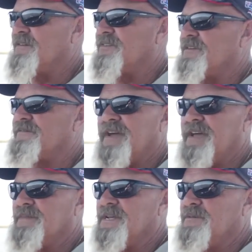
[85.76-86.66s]
I've got a
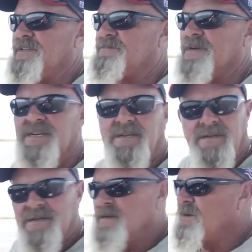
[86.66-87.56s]
family with me,
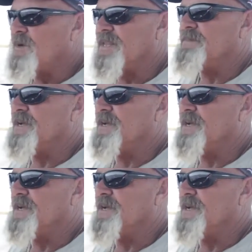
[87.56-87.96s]
whether